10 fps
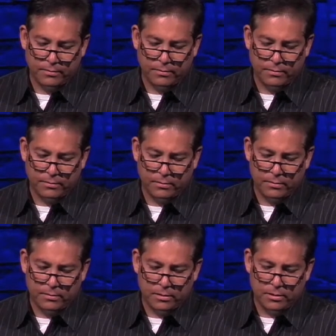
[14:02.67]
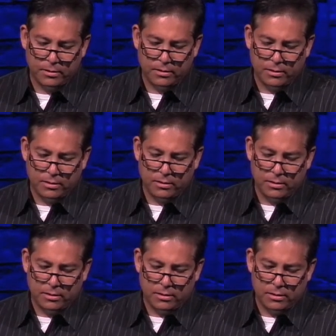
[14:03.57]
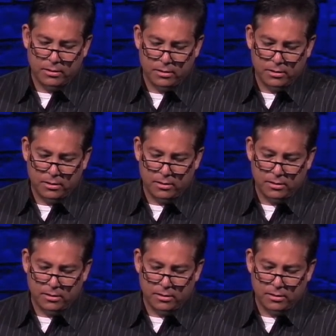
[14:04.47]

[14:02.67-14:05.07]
No one is speaking in this clip.